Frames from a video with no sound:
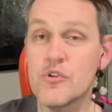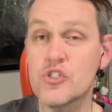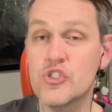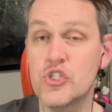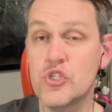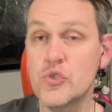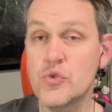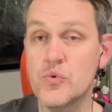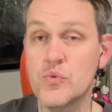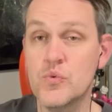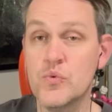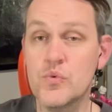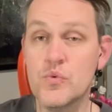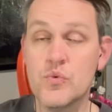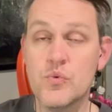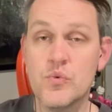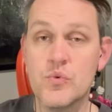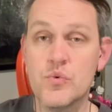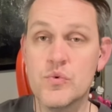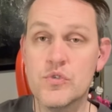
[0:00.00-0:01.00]
two,
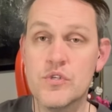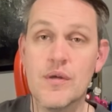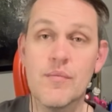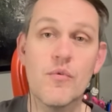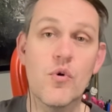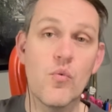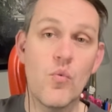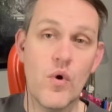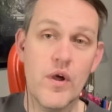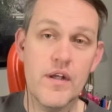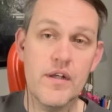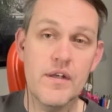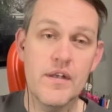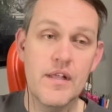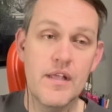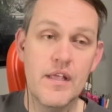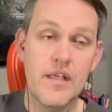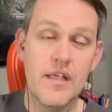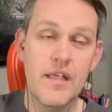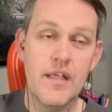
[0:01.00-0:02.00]
number one.
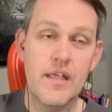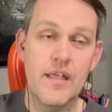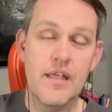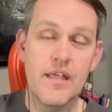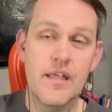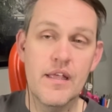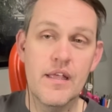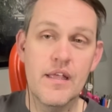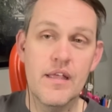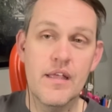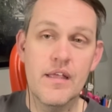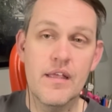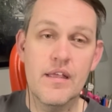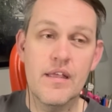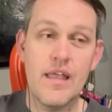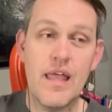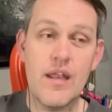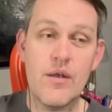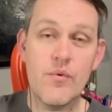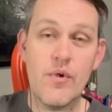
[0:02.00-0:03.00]

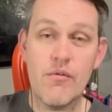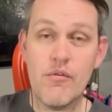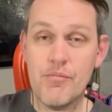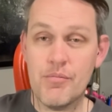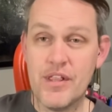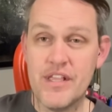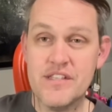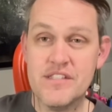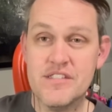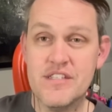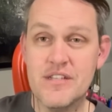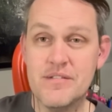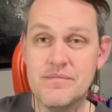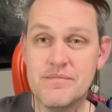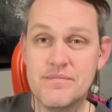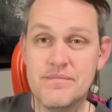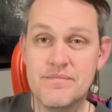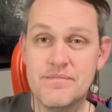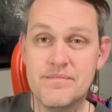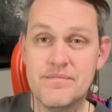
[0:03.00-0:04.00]
And we replaced it.
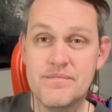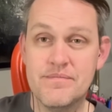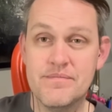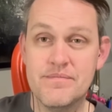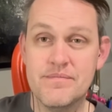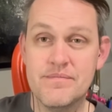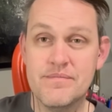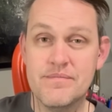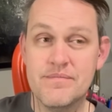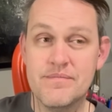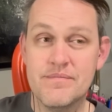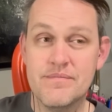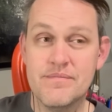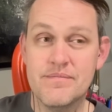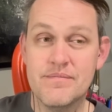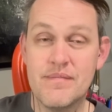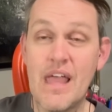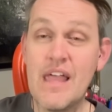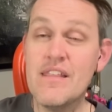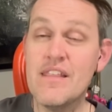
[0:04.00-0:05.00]

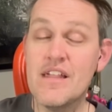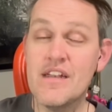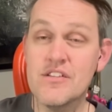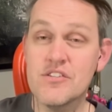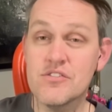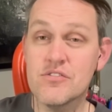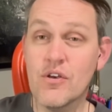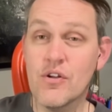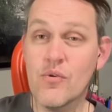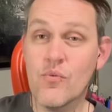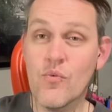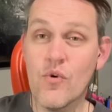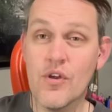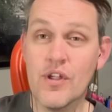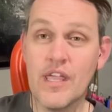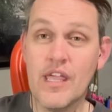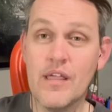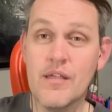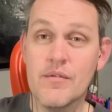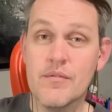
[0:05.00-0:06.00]
And then it started
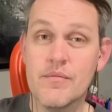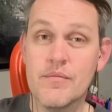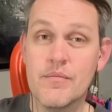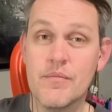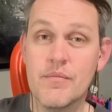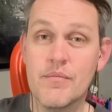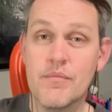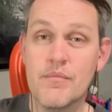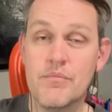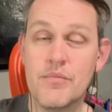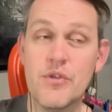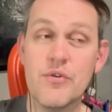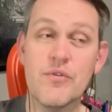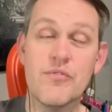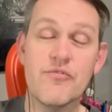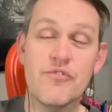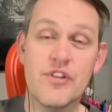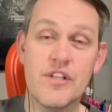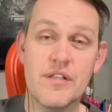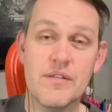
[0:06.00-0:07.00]
working
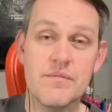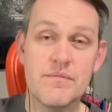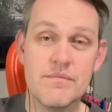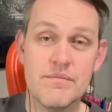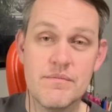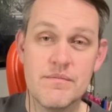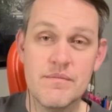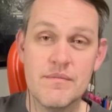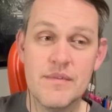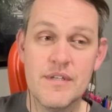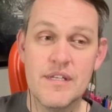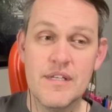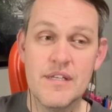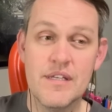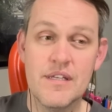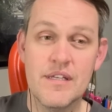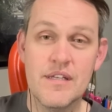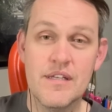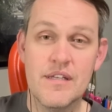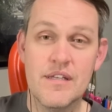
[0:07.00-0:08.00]
beautifully.
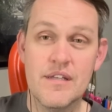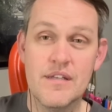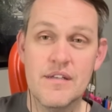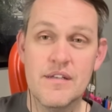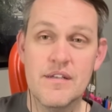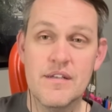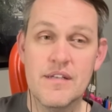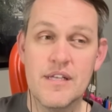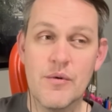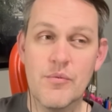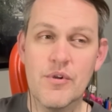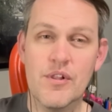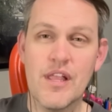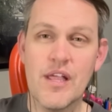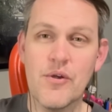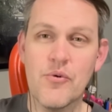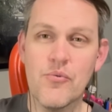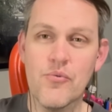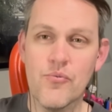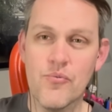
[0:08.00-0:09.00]
And we're
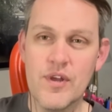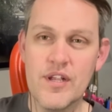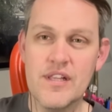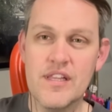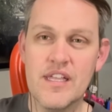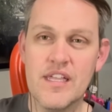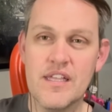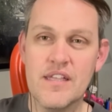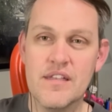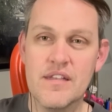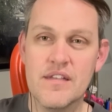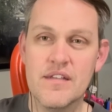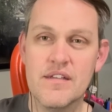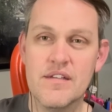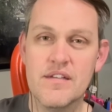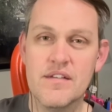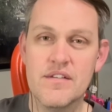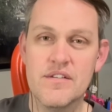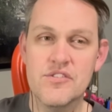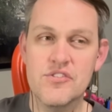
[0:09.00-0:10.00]
like, really?
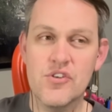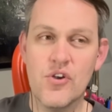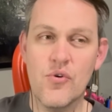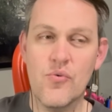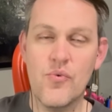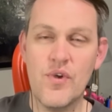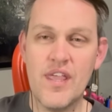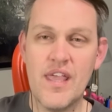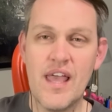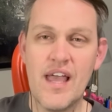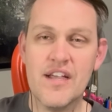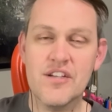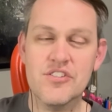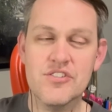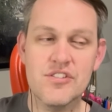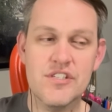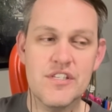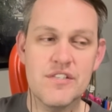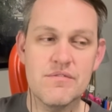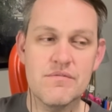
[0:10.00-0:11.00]
So we
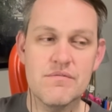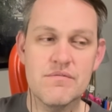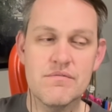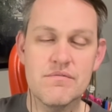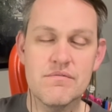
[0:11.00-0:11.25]
actually